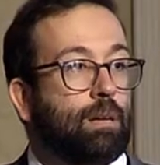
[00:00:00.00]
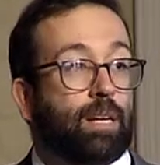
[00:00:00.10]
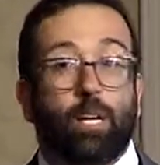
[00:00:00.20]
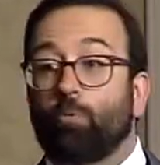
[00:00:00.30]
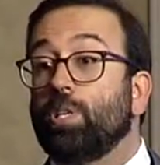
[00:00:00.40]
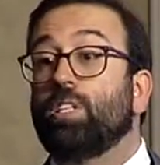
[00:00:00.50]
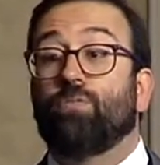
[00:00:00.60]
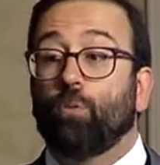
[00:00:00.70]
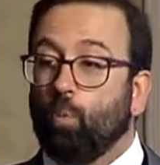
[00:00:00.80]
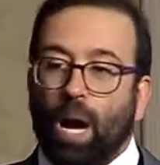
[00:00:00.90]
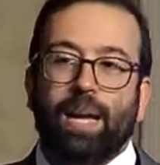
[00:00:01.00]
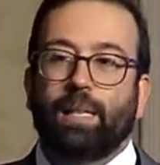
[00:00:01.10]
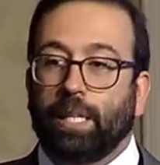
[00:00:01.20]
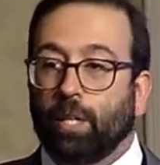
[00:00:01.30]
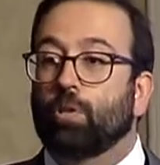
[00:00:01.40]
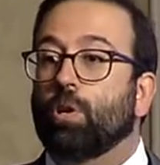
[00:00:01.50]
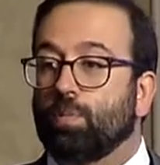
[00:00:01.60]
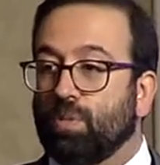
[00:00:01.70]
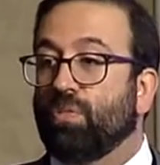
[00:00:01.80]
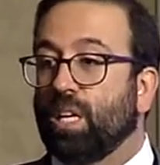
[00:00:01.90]
countries differ widely in
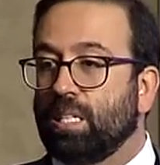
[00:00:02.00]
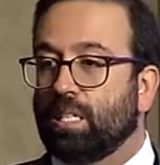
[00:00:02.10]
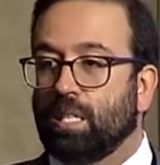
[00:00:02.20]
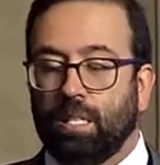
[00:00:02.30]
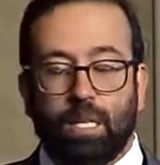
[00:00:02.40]
terms of this.